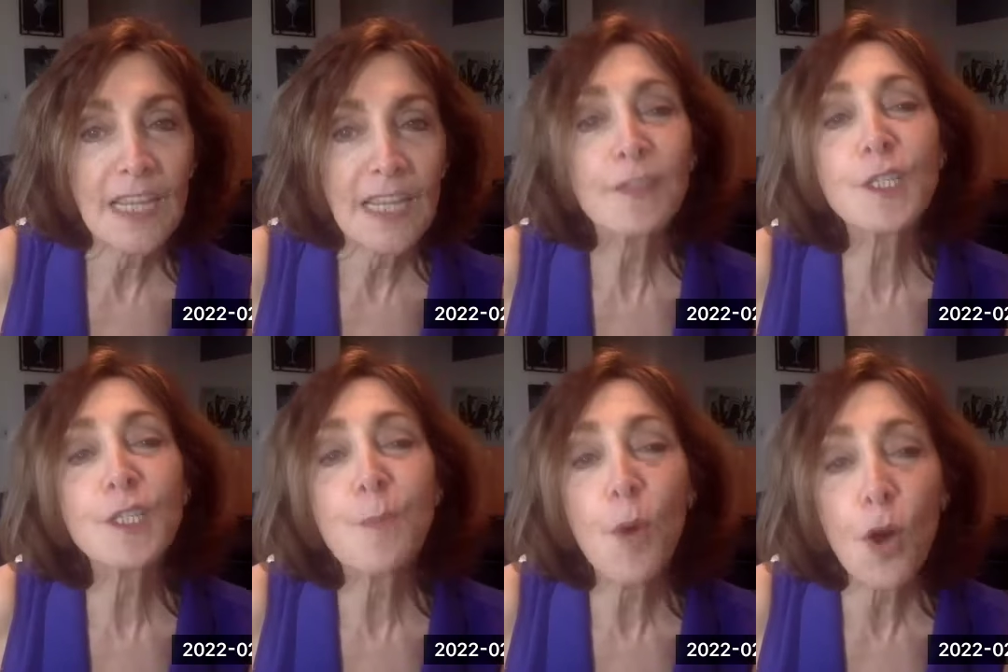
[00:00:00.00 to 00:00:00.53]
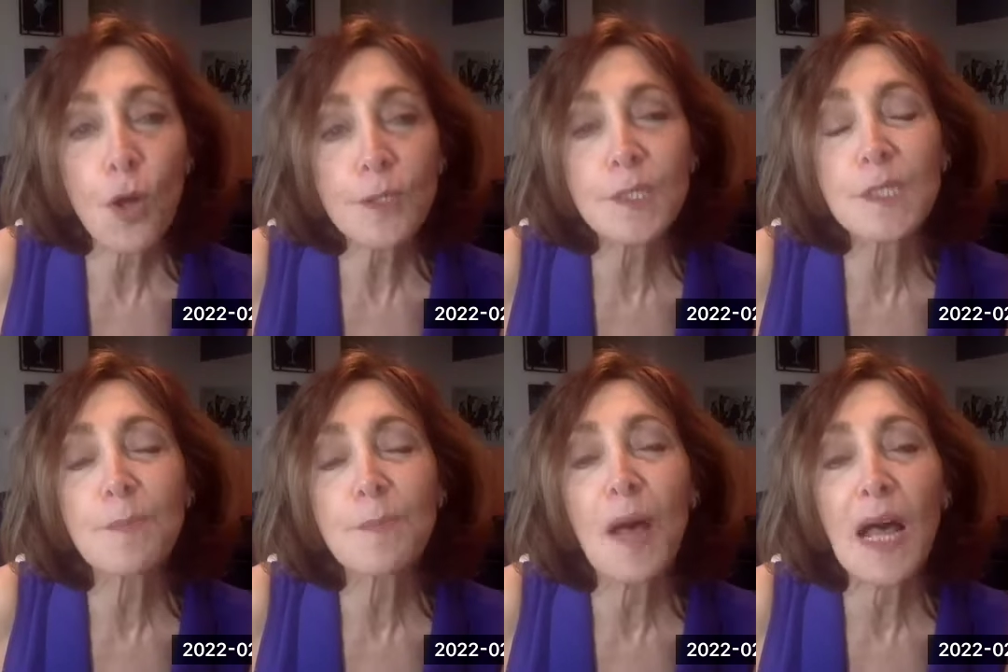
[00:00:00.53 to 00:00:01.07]
The small
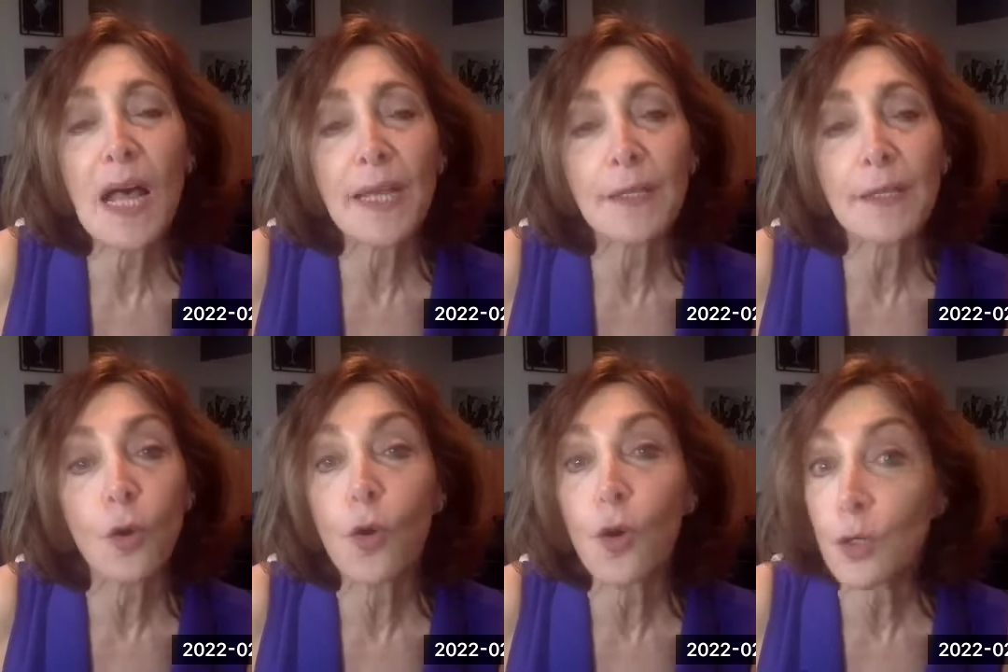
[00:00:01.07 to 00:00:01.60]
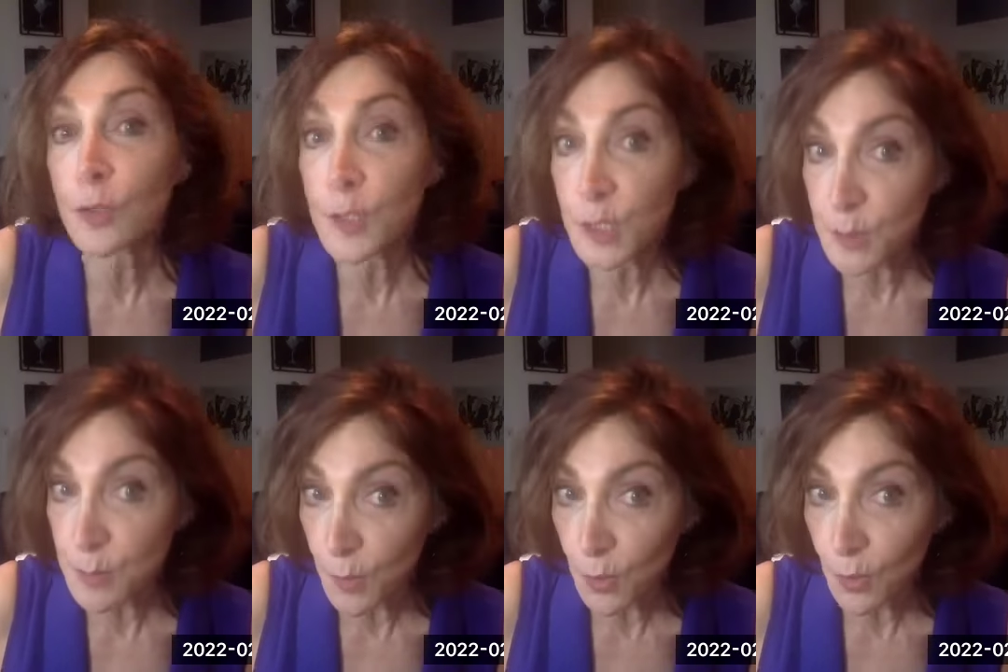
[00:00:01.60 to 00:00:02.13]
smile or
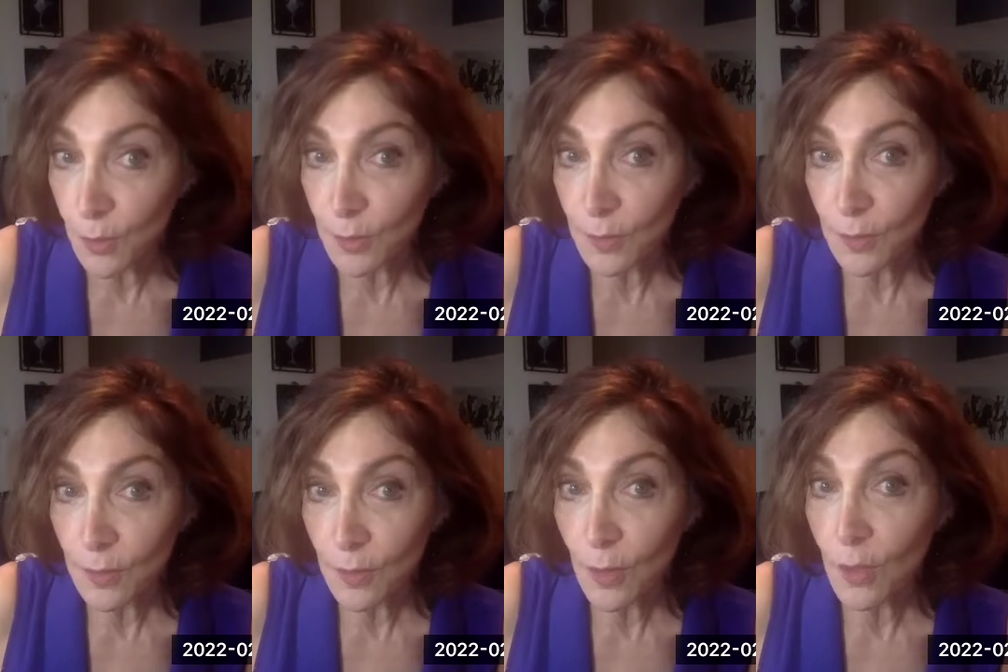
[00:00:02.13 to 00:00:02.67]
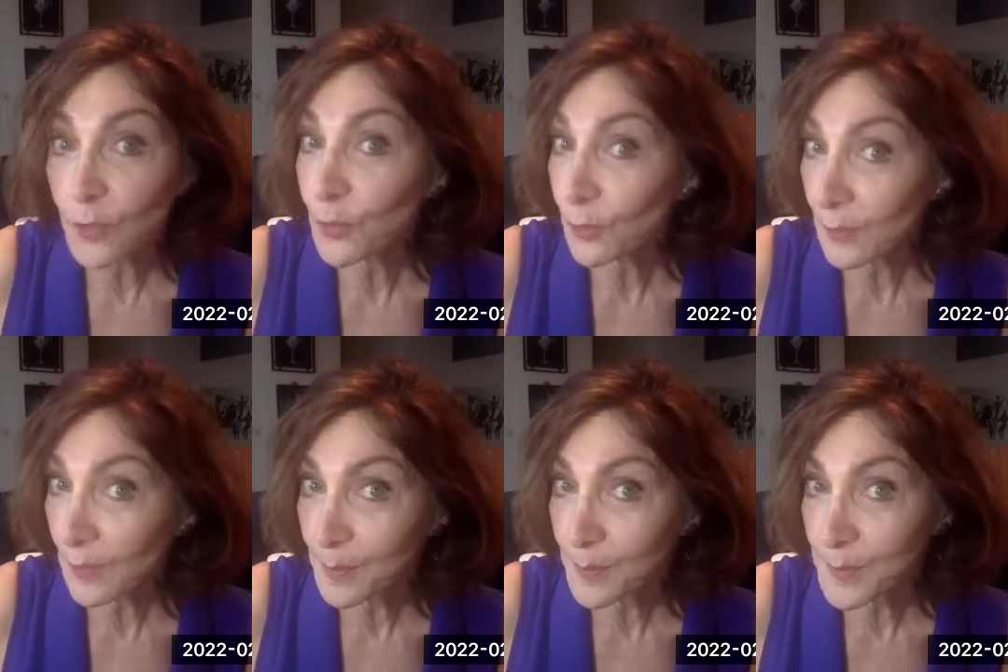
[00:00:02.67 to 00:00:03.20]
smirk on
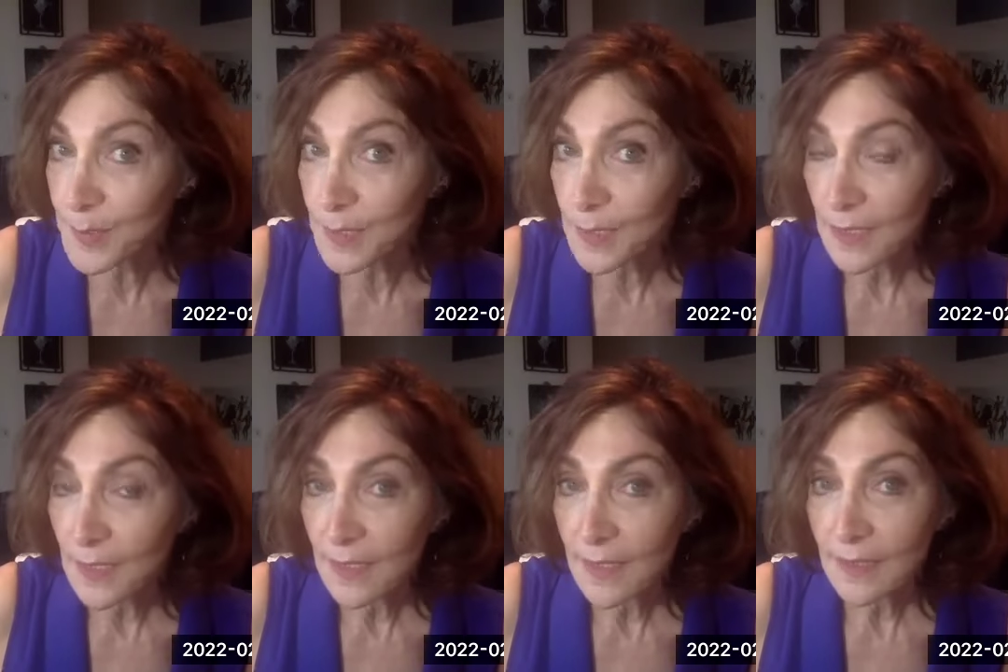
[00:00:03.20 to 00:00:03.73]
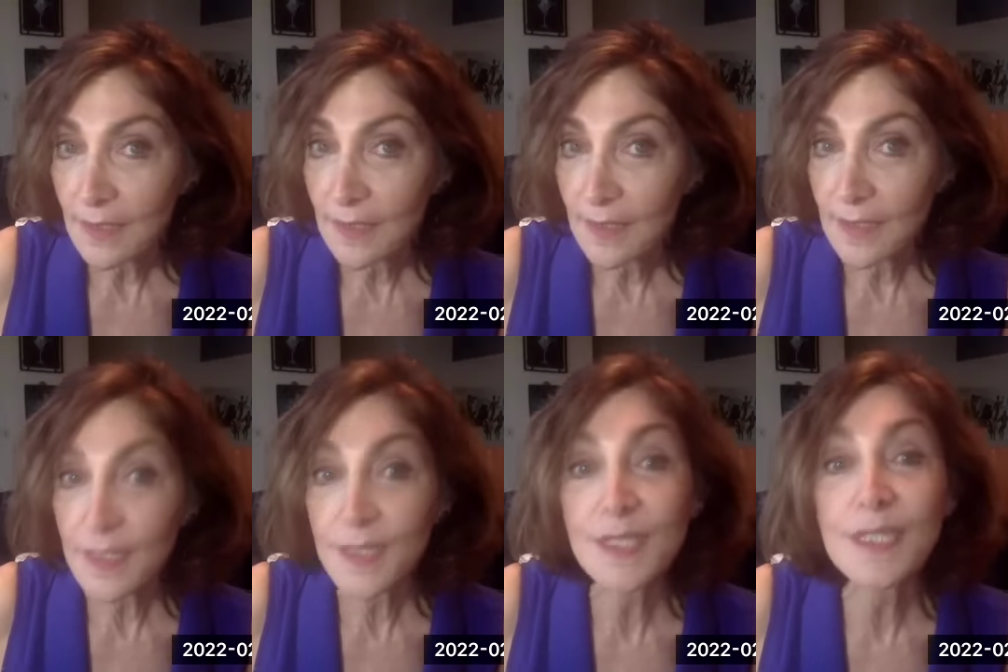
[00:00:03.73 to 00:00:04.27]
her lips
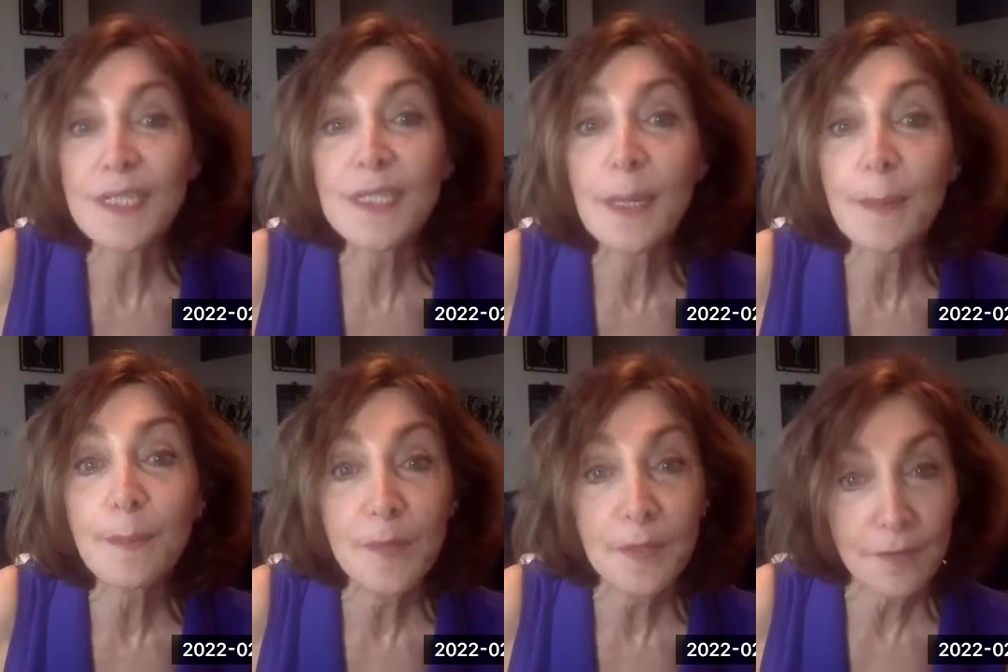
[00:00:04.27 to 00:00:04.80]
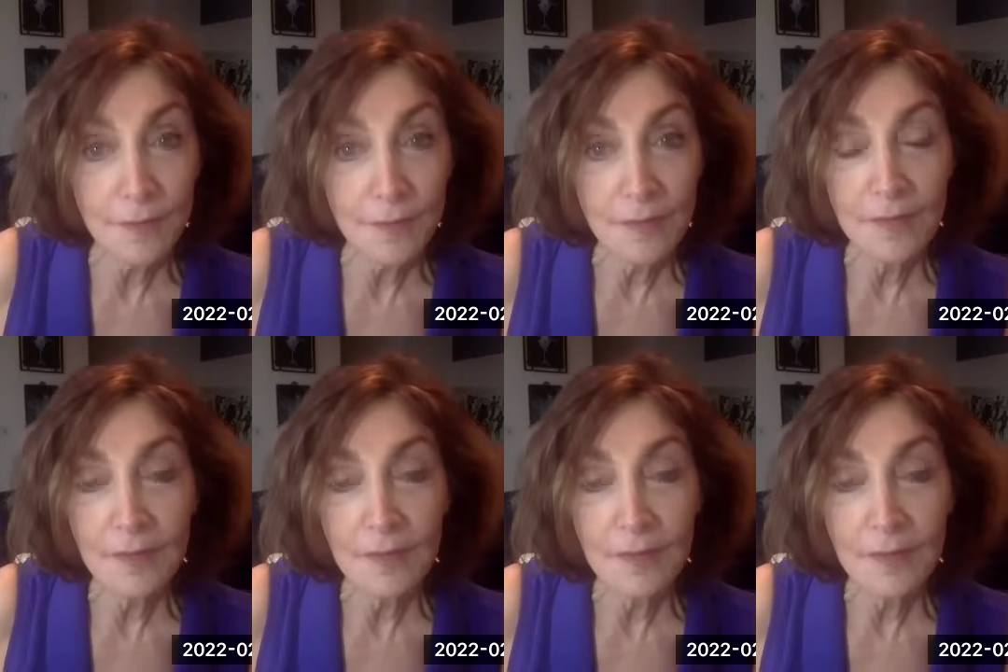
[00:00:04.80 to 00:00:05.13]
is deceptive.